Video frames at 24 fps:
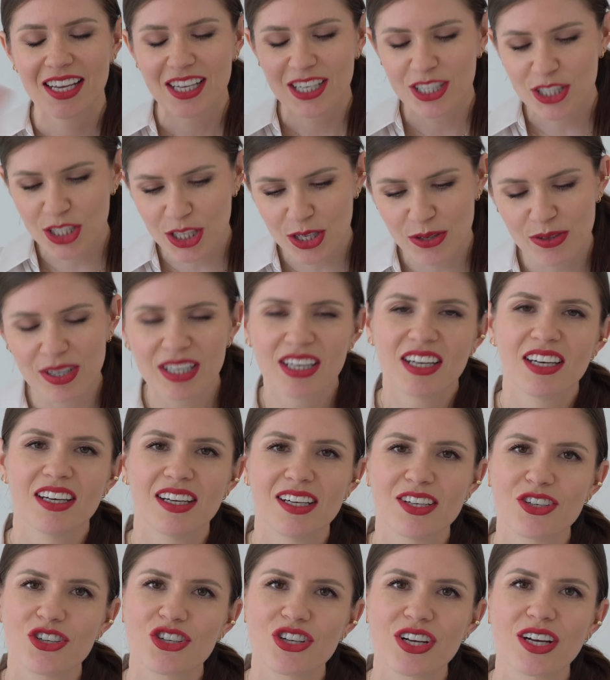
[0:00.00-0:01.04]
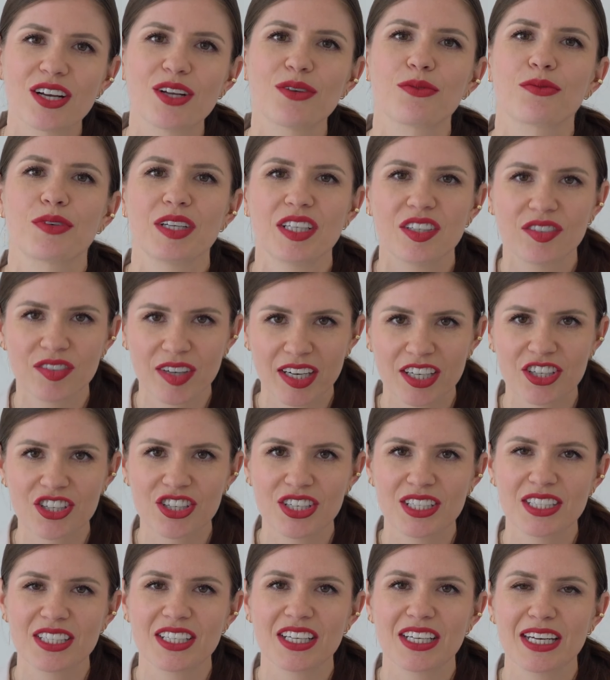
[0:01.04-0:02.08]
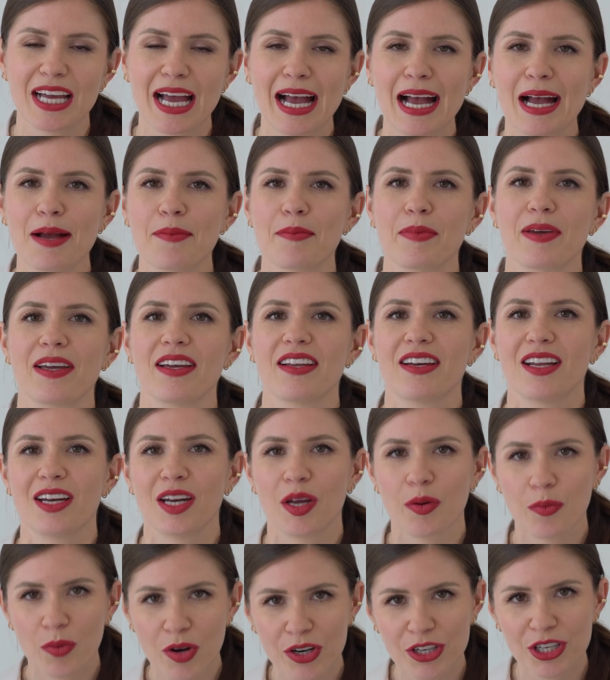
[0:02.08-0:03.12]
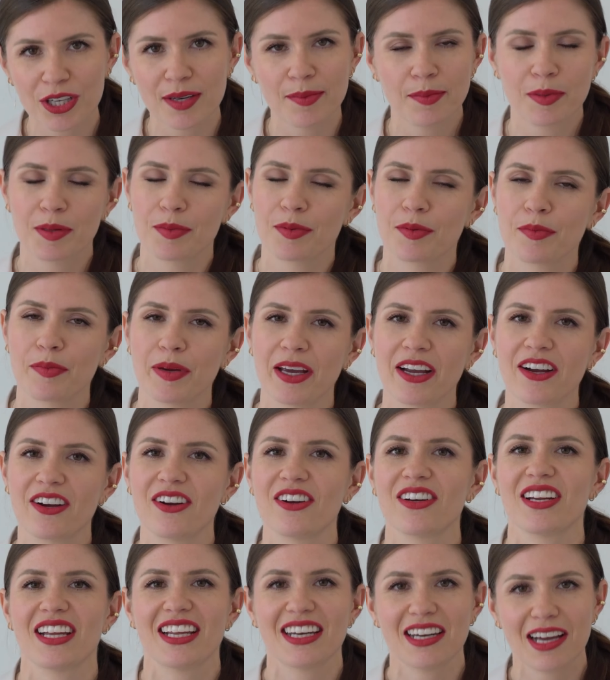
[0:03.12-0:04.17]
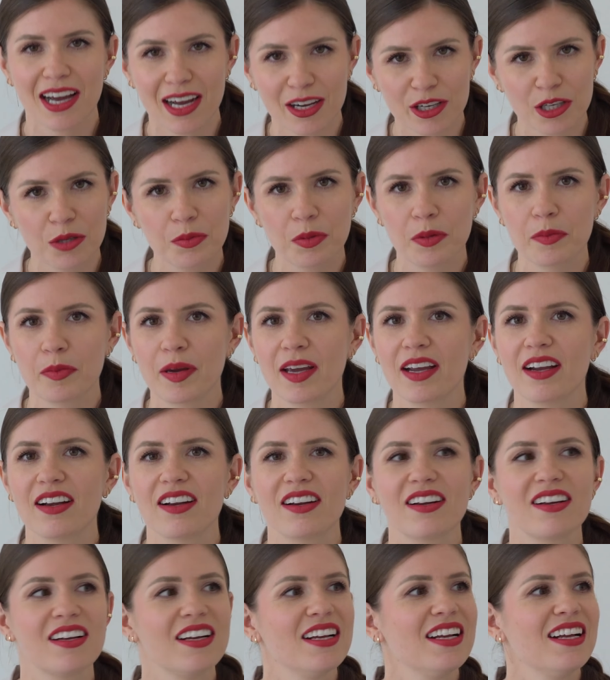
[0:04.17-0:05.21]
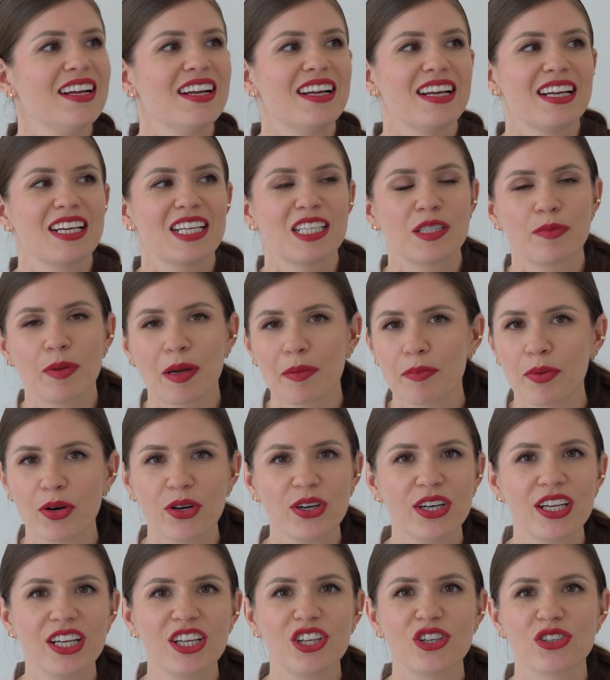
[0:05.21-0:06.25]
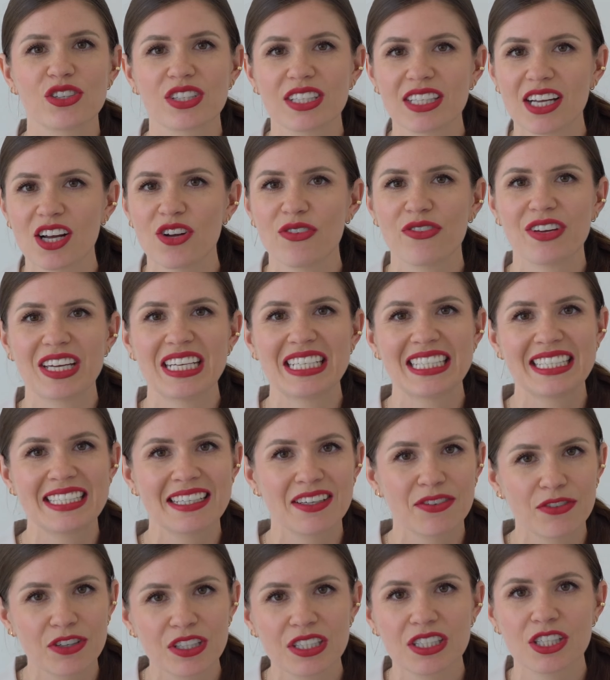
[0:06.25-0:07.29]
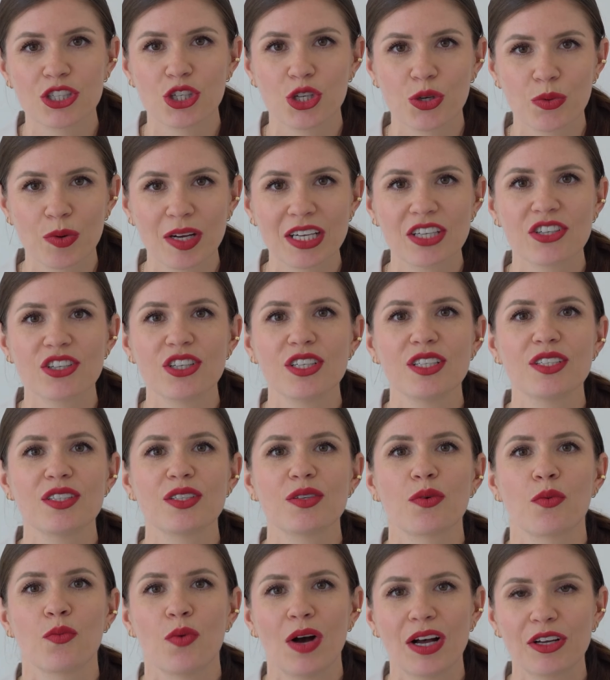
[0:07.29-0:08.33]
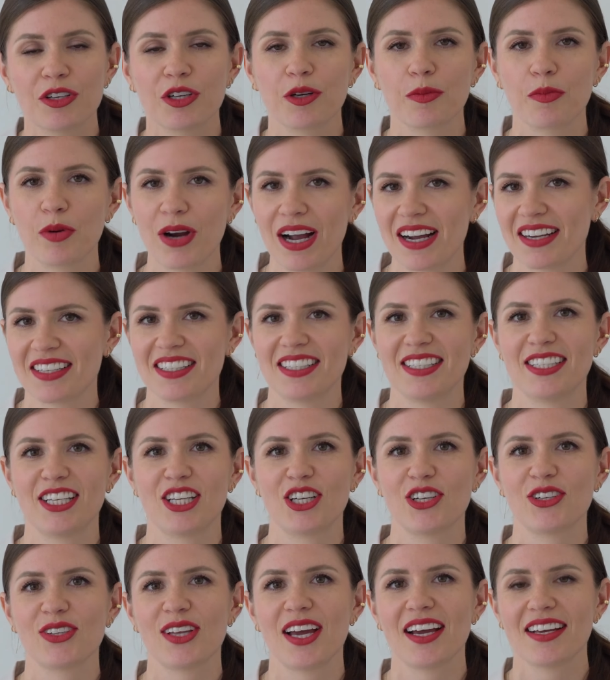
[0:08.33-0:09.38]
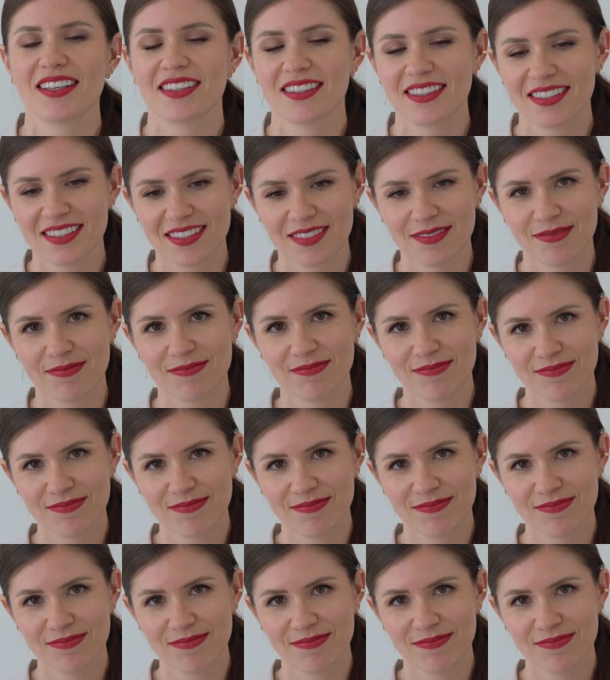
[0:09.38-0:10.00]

So in a nutshell, redirection is gonna happen and I want you to be prepared, and how you prepare is by putting yourself in different situations while you're practicing your lines.